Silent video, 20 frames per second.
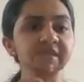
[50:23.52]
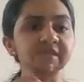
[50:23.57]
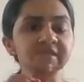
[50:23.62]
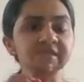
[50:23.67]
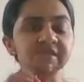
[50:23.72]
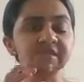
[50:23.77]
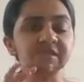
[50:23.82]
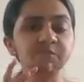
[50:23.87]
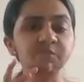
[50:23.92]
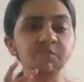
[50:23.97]
get
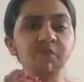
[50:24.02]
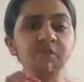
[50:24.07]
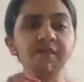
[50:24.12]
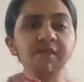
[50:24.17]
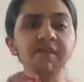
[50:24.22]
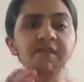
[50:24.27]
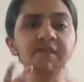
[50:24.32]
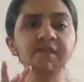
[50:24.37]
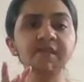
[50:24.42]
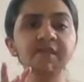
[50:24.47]

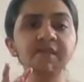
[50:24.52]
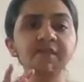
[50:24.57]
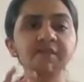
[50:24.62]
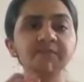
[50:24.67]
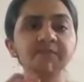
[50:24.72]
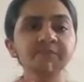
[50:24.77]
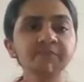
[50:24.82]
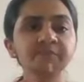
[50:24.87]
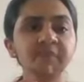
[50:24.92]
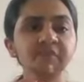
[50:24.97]
stimulated
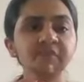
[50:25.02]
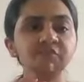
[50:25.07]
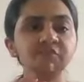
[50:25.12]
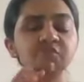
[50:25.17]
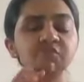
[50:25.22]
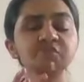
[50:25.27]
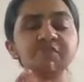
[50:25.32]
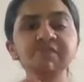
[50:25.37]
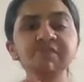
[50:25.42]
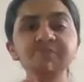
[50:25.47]

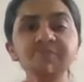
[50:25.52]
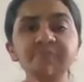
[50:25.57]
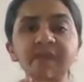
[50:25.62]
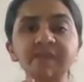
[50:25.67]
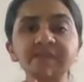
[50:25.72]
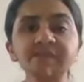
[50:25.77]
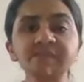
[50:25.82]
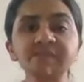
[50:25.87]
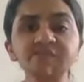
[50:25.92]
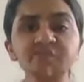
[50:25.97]
through this
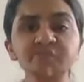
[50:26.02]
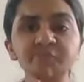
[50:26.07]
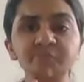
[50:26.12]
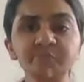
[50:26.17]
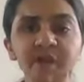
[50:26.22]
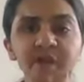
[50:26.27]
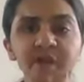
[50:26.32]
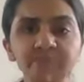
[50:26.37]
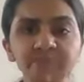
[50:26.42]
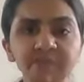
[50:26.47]
practice of
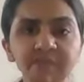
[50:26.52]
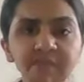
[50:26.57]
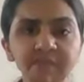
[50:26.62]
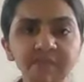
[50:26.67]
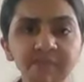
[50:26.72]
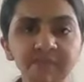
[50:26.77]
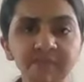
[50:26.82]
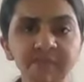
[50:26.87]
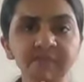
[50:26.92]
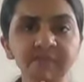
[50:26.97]

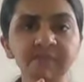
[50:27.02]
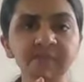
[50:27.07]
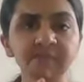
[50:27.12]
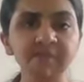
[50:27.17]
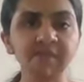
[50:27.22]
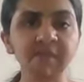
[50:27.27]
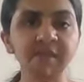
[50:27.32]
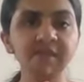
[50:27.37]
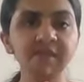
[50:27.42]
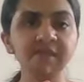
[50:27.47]
Brahmari,
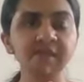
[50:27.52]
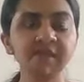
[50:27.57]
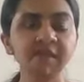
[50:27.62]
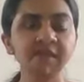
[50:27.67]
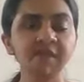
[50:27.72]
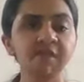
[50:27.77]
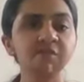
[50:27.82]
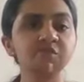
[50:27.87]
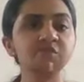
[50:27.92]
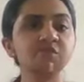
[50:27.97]
right?
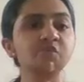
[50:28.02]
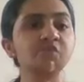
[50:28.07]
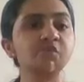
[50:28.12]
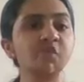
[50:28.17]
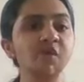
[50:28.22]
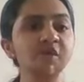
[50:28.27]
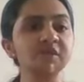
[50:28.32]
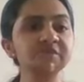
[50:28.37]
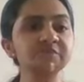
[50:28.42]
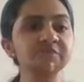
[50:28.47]
Your
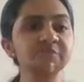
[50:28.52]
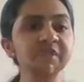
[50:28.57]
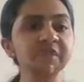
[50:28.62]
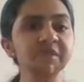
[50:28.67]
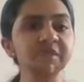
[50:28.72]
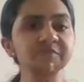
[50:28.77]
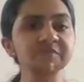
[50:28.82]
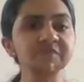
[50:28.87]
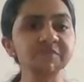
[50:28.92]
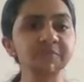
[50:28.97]
voice
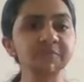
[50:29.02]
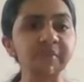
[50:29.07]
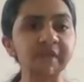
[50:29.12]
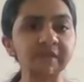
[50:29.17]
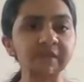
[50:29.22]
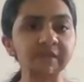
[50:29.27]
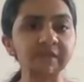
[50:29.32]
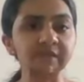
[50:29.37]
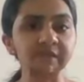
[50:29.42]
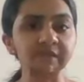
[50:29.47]
becomes
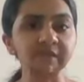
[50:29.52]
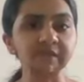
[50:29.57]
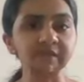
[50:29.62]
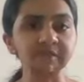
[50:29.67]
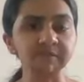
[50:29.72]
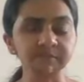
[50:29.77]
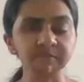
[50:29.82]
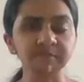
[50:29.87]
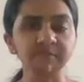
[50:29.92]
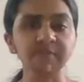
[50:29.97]
better,
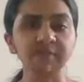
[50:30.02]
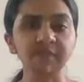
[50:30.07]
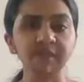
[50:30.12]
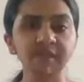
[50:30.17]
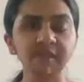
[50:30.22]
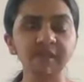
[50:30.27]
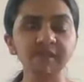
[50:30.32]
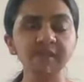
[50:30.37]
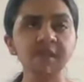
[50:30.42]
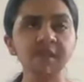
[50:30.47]

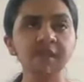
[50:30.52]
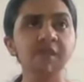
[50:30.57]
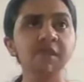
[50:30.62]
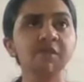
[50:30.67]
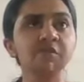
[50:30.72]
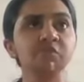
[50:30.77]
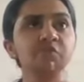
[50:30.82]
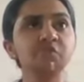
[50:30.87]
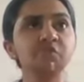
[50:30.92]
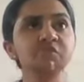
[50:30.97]
correct?
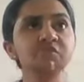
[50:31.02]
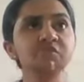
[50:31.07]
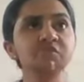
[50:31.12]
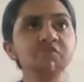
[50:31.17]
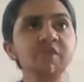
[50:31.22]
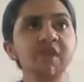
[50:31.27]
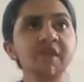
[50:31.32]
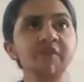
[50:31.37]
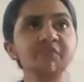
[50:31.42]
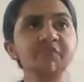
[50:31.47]
Those
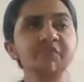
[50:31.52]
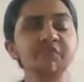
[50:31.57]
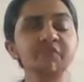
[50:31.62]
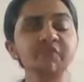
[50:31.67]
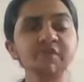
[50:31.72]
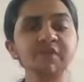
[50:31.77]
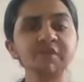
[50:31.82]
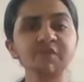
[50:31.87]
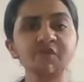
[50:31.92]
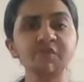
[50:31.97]
who have
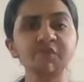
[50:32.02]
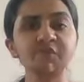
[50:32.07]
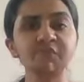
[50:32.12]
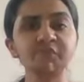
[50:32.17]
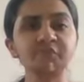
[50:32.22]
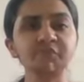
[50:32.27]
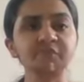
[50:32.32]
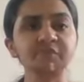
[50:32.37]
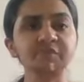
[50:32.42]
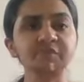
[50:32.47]
fear of
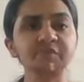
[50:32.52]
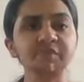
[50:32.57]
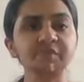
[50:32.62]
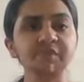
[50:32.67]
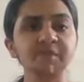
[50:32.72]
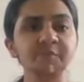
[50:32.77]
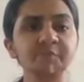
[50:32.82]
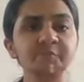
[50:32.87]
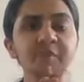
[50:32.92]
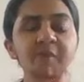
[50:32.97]

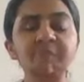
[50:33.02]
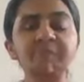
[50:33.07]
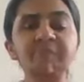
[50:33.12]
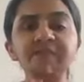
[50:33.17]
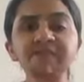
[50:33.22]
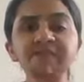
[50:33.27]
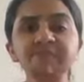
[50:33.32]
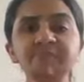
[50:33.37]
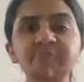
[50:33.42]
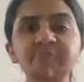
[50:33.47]
public